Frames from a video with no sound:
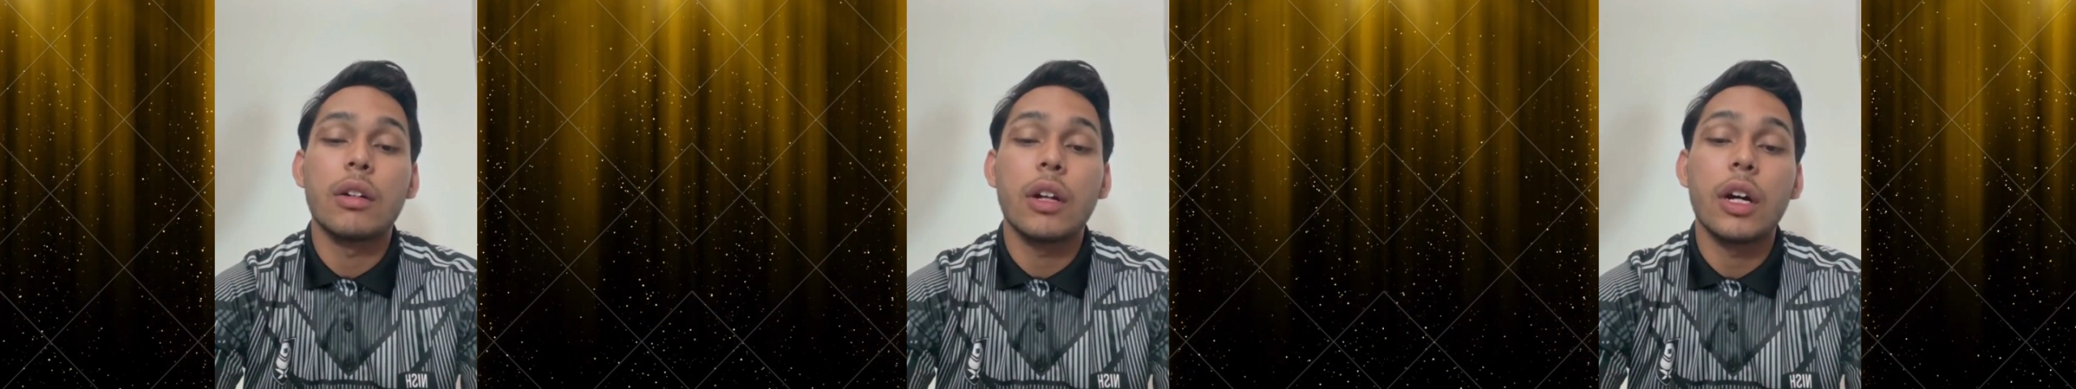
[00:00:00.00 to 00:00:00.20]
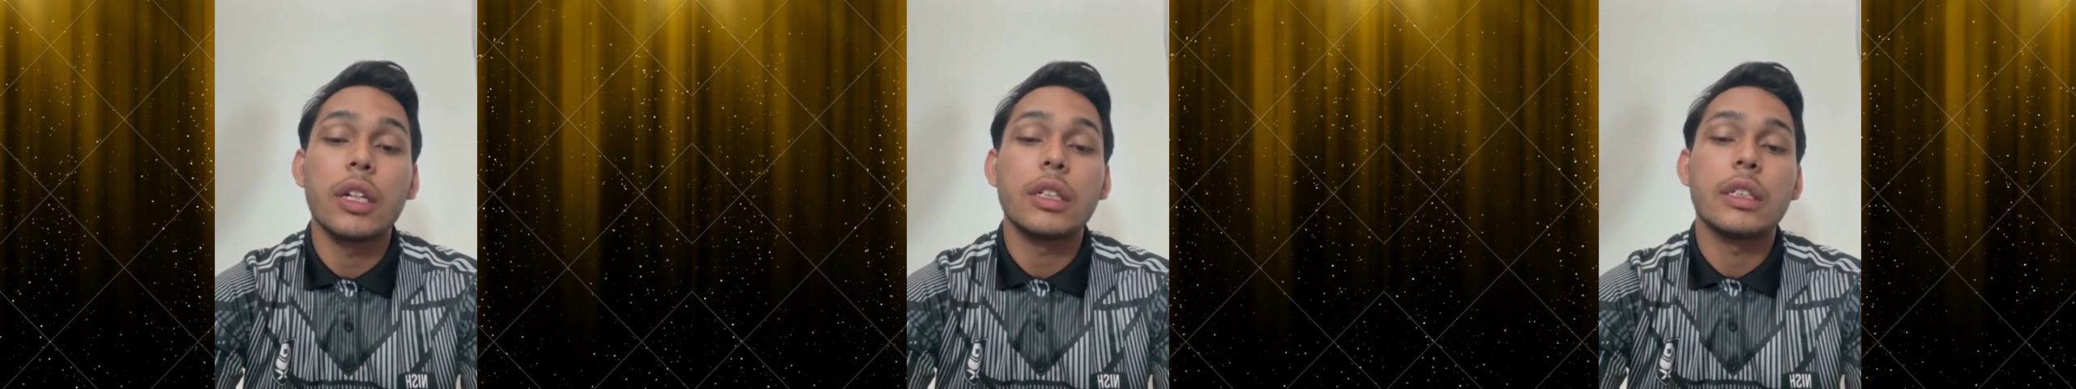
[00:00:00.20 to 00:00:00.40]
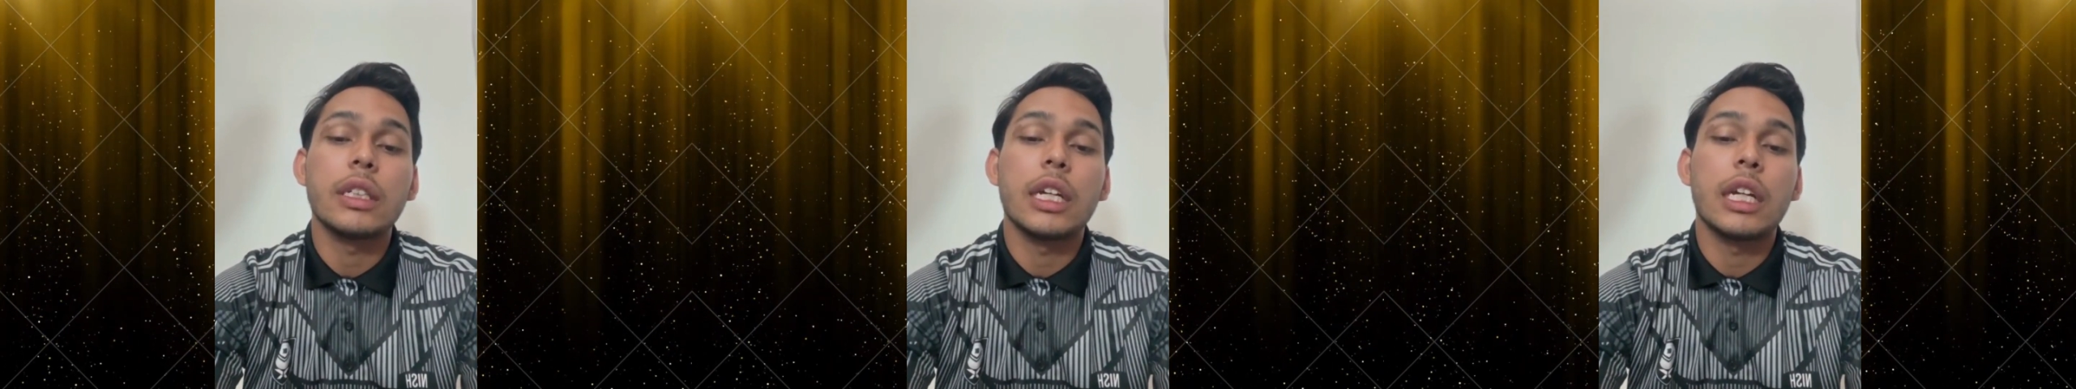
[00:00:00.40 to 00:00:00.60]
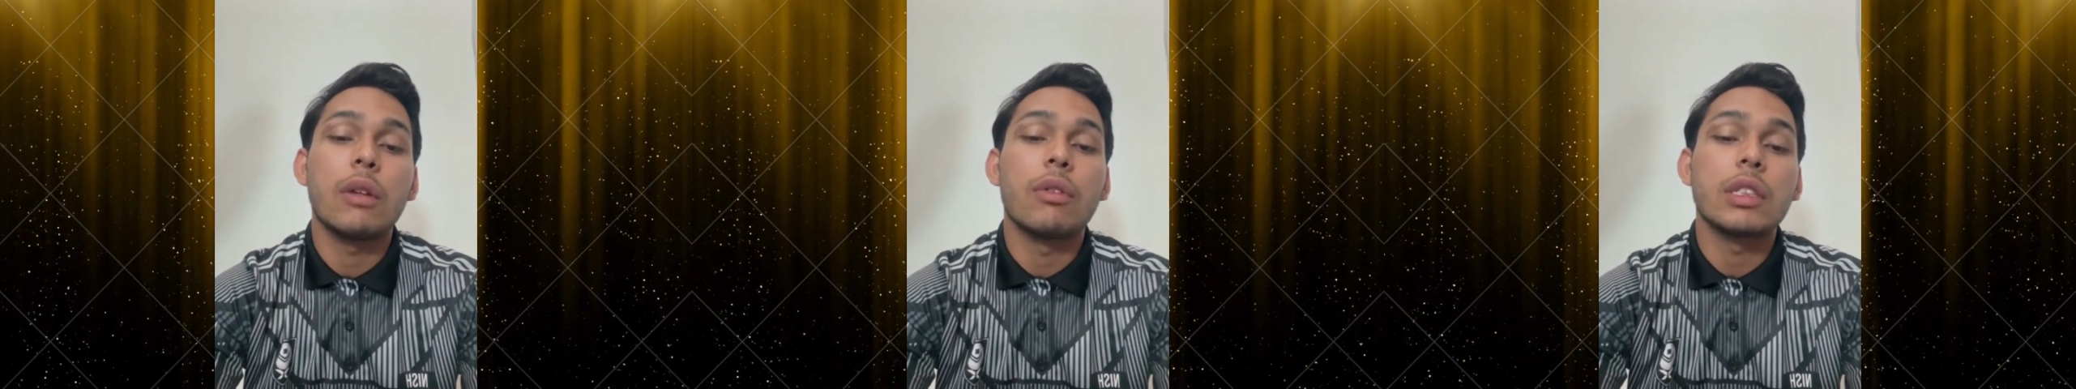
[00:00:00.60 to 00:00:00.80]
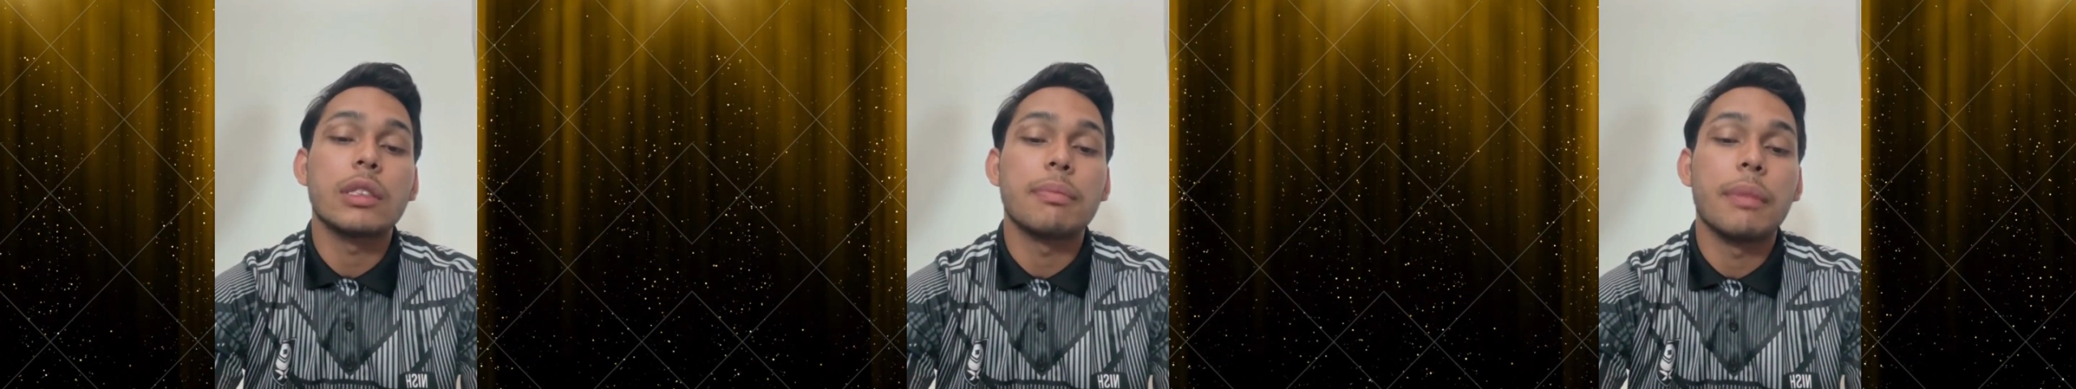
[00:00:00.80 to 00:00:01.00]
not it
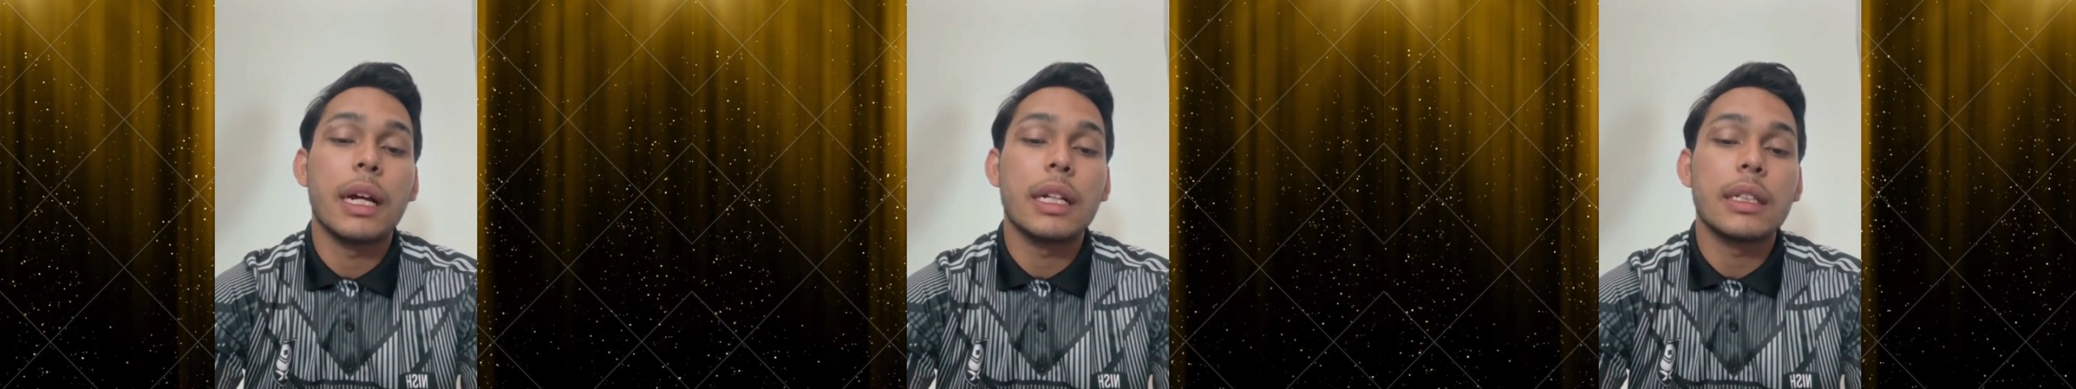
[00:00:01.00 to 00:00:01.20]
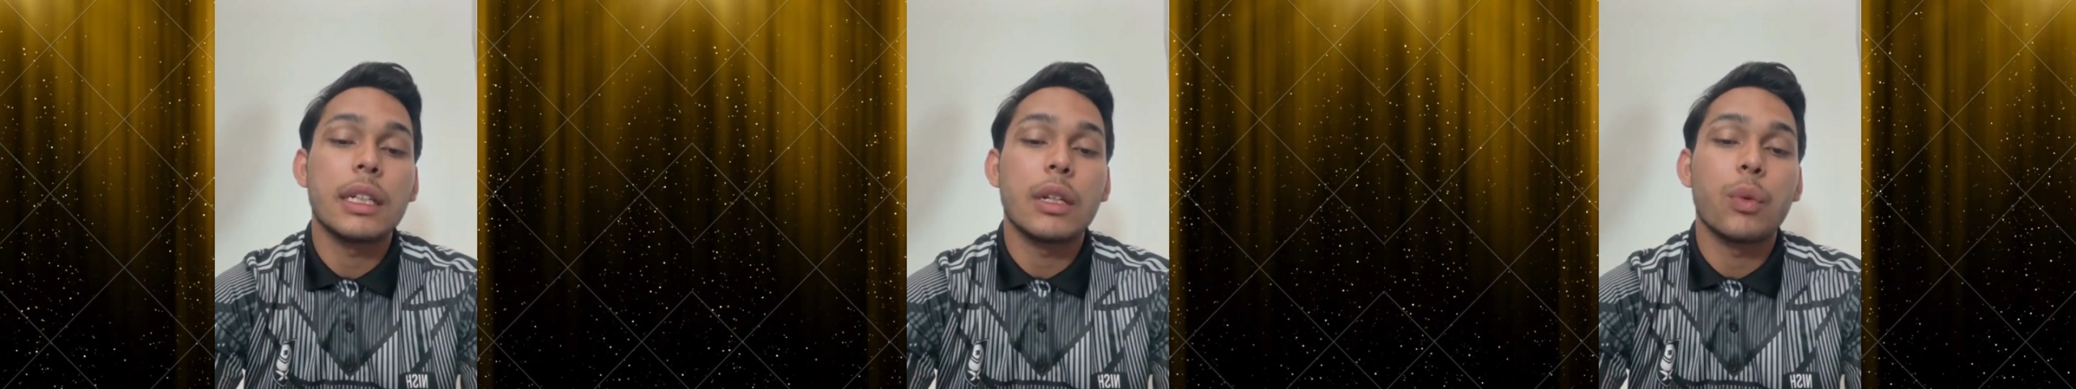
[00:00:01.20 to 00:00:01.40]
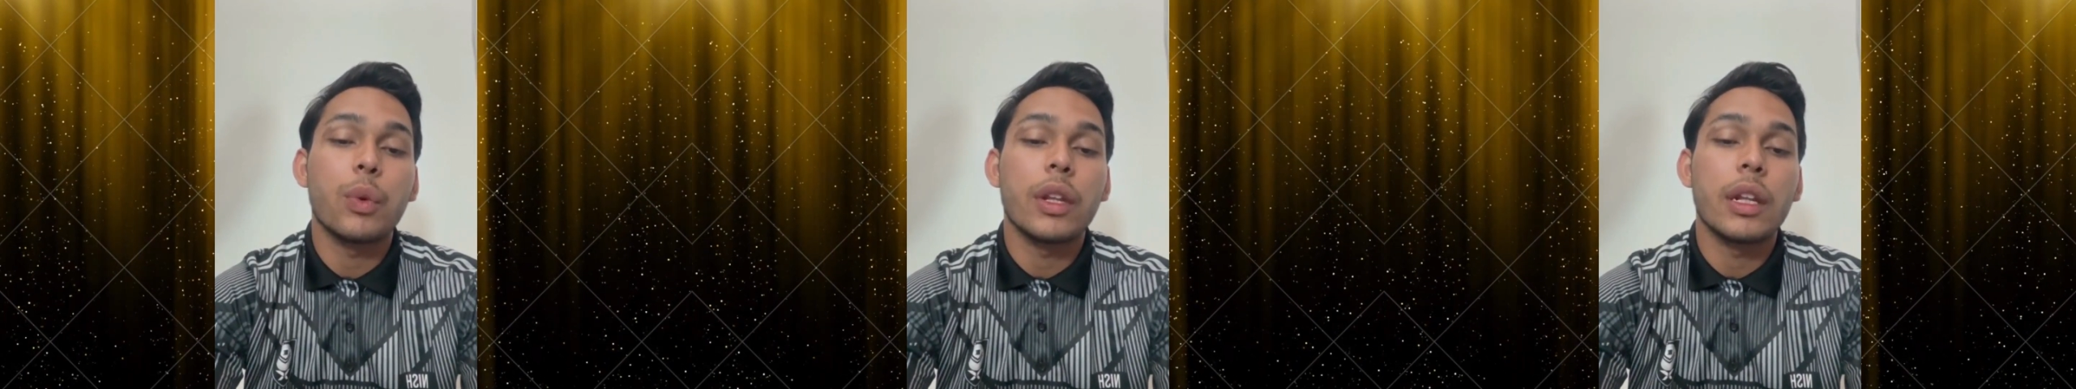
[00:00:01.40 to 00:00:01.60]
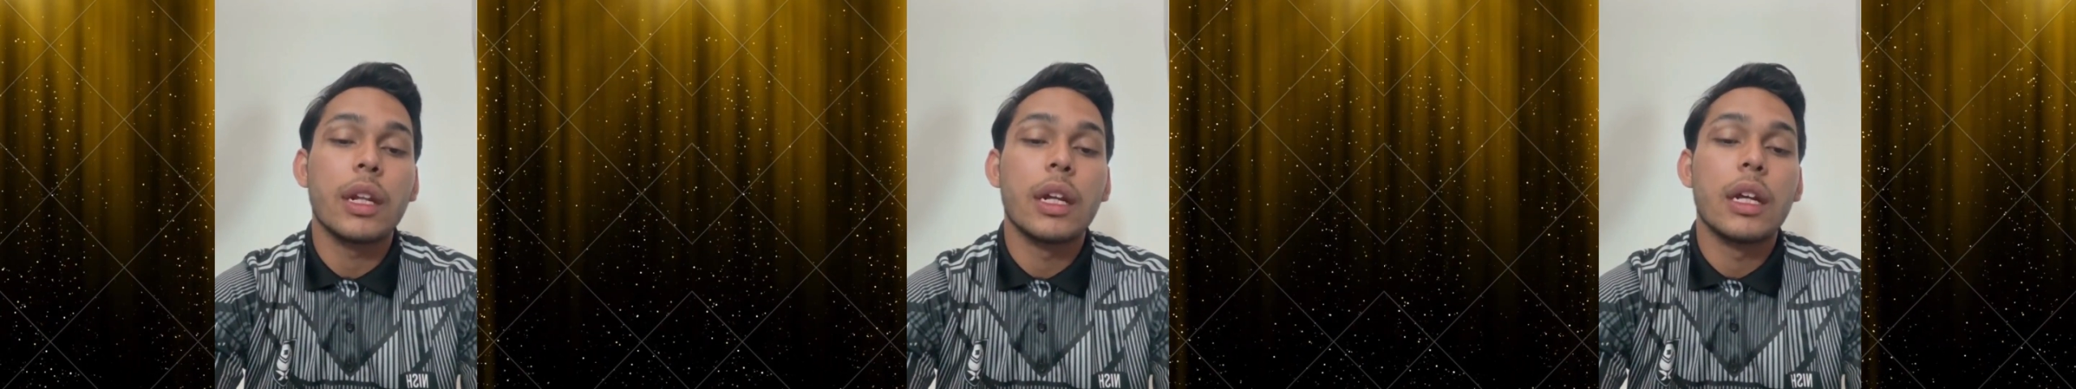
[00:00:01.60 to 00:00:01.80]
was melted with